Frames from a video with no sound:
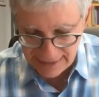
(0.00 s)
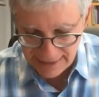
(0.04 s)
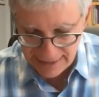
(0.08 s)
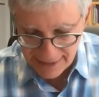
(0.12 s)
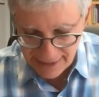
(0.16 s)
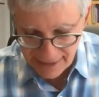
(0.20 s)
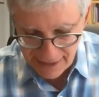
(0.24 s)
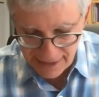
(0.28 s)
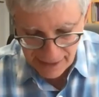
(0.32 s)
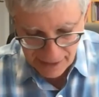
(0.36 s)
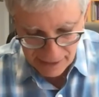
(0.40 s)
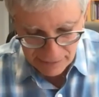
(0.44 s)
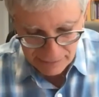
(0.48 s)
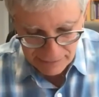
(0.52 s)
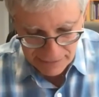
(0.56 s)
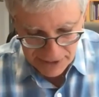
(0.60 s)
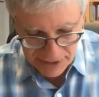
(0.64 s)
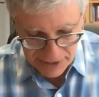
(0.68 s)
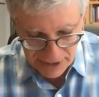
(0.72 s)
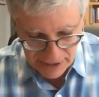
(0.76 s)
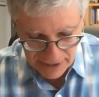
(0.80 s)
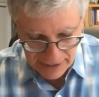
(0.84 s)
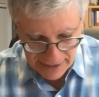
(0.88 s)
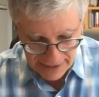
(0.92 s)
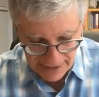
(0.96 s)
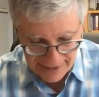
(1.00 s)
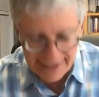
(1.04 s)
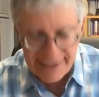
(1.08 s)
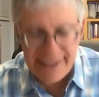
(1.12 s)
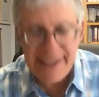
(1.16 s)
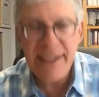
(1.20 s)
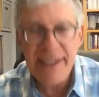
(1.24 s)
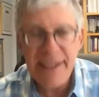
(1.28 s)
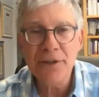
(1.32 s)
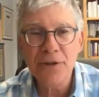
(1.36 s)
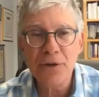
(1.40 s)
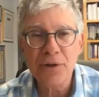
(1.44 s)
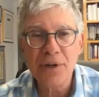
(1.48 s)
comes to
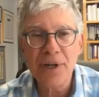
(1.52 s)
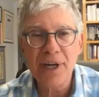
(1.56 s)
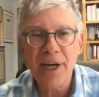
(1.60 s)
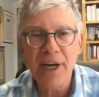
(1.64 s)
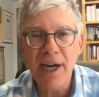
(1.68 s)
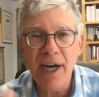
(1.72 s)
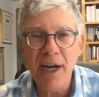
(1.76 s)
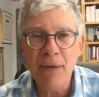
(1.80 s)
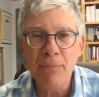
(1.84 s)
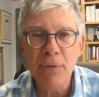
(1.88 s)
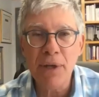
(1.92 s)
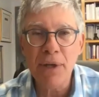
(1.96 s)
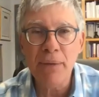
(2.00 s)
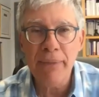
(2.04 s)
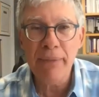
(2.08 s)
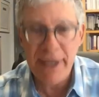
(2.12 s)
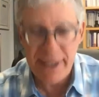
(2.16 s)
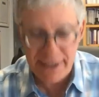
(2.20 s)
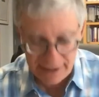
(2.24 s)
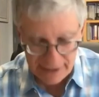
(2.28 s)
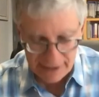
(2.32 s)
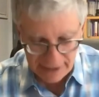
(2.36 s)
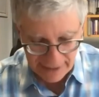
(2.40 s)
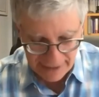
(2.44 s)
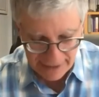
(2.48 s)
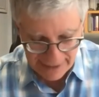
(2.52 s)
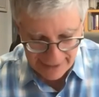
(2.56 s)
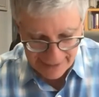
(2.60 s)
either complement,